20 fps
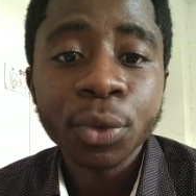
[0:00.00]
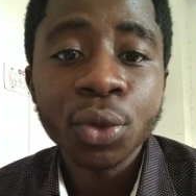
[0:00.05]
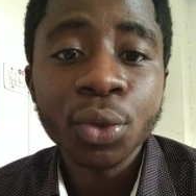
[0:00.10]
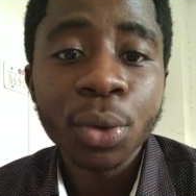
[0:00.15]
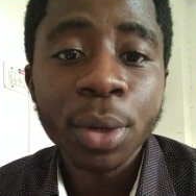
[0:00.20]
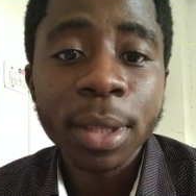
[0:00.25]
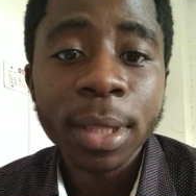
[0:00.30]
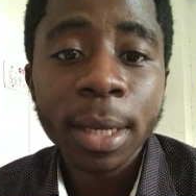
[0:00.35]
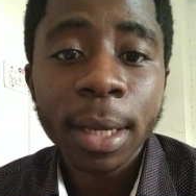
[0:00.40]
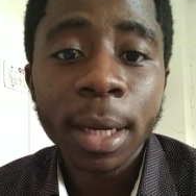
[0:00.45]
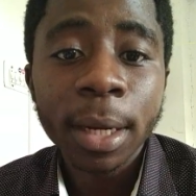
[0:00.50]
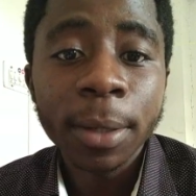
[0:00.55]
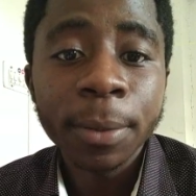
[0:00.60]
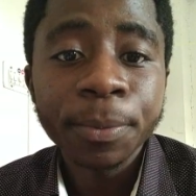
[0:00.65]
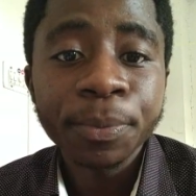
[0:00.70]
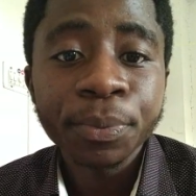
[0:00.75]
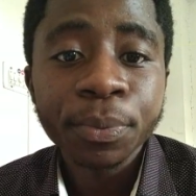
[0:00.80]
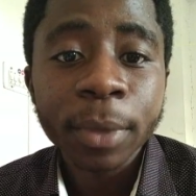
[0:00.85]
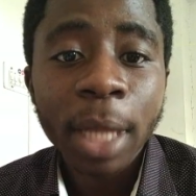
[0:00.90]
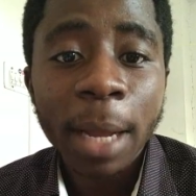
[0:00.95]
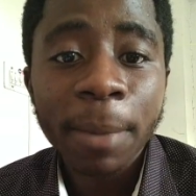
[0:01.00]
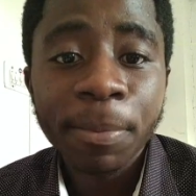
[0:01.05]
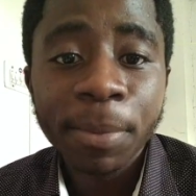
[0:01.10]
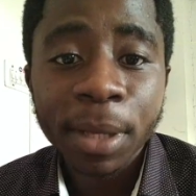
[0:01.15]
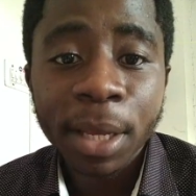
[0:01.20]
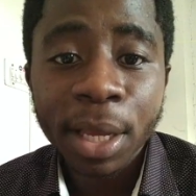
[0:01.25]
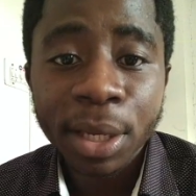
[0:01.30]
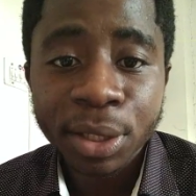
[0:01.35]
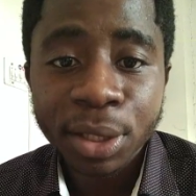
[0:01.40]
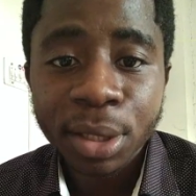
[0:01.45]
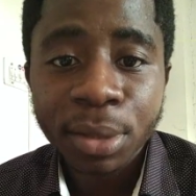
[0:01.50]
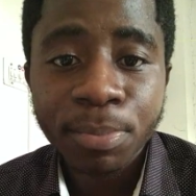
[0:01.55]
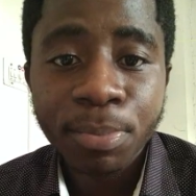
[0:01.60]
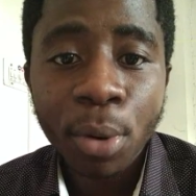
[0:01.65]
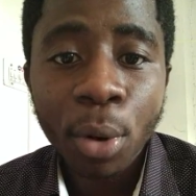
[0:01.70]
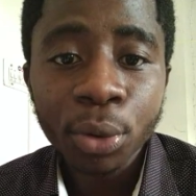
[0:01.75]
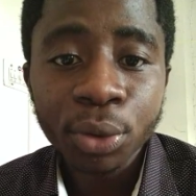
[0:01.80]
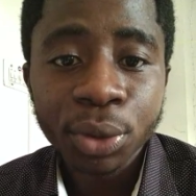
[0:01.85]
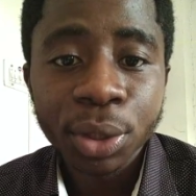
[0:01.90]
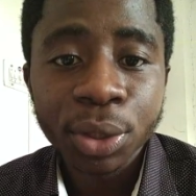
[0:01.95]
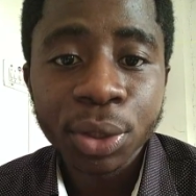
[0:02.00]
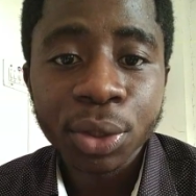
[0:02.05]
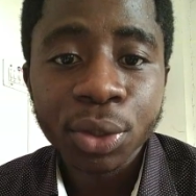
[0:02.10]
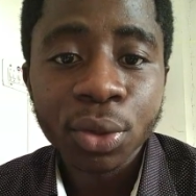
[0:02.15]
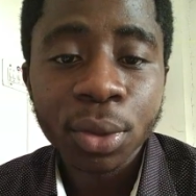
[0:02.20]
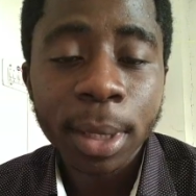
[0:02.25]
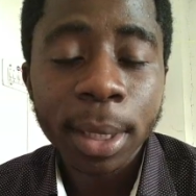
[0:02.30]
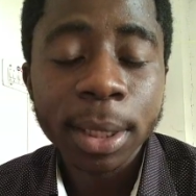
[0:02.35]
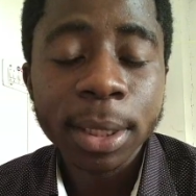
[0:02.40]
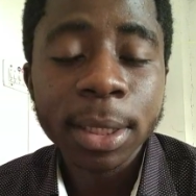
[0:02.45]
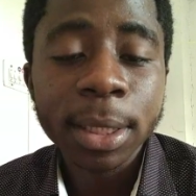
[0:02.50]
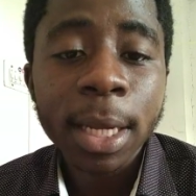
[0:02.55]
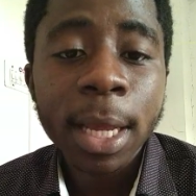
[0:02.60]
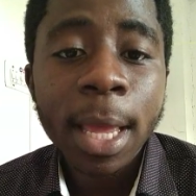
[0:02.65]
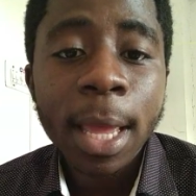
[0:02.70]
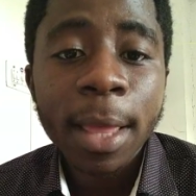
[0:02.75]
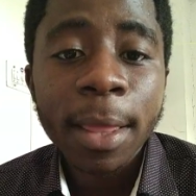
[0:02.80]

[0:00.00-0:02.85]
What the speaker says: during the application process, so that